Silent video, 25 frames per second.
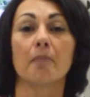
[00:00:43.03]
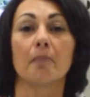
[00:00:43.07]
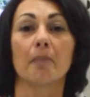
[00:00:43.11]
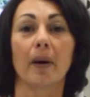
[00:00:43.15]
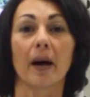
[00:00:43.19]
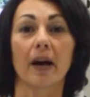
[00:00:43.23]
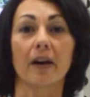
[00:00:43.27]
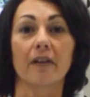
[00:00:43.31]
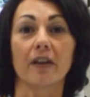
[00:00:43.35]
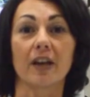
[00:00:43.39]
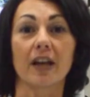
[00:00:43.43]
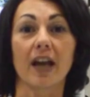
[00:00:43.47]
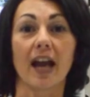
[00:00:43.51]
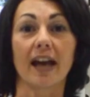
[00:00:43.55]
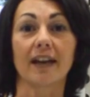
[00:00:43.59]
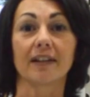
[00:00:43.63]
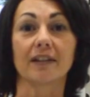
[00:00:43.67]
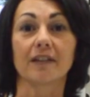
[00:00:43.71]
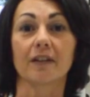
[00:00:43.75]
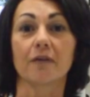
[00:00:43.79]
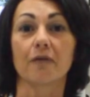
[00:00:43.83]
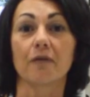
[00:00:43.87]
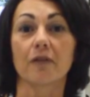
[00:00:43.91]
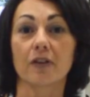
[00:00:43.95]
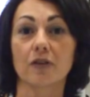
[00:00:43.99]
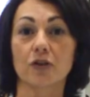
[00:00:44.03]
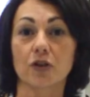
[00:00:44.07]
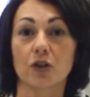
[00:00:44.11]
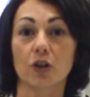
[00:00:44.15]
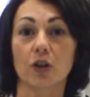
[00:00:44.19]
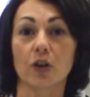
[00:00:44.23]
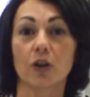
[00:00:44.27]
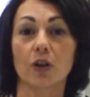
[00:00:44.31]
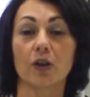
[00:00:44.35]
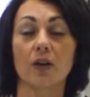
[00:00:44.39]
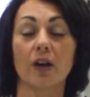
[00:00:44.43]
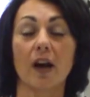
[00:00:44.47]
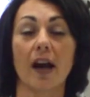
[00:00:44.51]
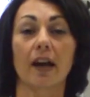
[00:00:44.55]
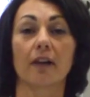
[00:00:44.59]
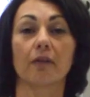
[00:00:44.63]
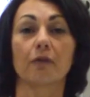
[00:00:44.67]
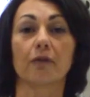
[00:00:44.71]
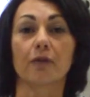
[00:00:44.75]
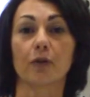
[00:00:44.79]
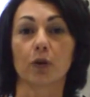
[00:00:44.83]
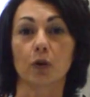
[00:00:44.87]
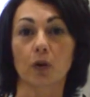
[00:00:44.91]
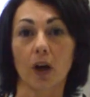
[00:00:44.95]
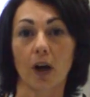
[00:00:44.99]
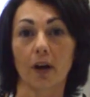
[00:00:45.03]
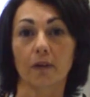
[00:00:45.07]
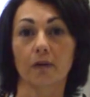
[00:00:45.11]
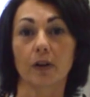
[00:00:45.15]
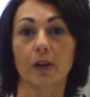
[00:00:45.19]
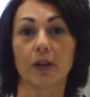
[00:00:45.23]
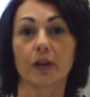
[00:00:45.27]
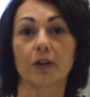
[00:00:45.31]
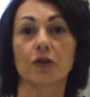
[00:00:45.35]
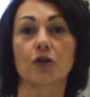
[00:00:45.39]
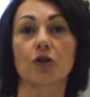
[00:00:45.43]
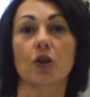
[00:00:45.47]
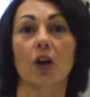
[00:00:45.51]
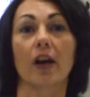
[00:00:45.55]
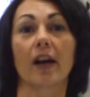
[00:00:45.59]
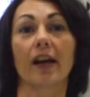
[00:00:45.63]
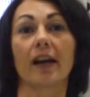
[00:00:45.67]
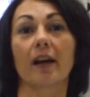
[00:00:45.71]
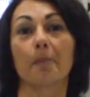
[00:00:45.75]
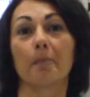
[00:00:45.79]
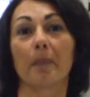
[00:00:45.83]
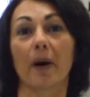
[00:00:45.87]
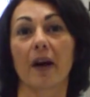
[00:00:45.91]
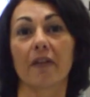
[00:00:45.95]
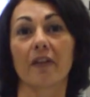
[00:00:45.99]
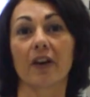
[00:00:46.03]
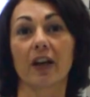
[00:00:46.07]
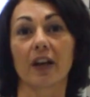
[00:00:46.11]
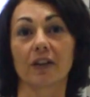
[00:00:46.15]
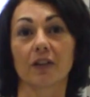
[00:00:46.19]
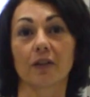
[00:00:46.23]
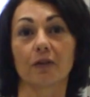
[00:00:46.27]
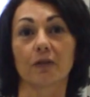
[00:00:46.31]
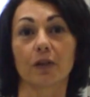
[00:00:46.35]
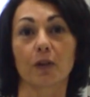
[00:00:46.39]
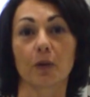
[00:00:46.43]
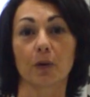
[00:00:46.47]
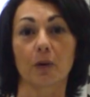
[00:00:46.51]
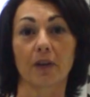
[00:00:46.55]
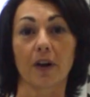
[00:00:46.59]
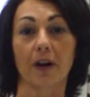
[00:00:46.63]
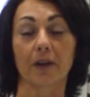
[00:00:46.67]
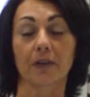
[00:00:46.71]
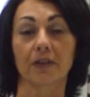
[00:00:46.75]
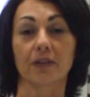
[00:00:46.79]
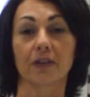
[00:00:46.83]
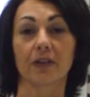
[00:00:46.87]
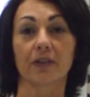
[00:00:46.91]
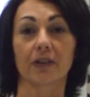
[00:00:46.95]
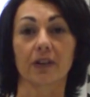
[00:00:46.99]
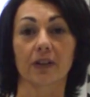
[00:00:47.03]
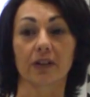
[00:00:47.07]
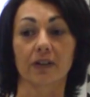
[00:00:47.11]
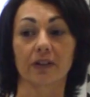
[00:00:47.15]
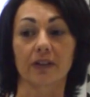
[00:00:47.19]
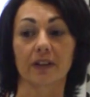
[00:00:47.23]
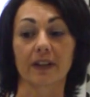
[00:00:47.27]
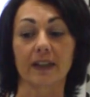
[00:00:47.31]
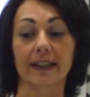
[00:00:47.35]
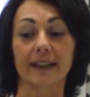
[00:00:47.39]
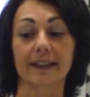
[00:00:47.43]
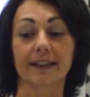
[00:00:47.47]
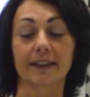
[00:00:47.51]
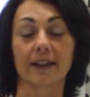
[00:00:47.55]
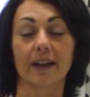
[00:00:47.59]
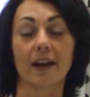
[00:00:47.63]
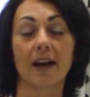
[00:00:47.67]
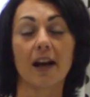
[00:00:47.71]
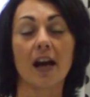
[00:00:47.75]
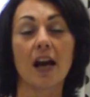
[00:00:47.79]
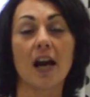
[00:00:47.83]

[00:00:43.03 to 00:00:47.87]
by the end of this year, and full coverage by the end of 2016.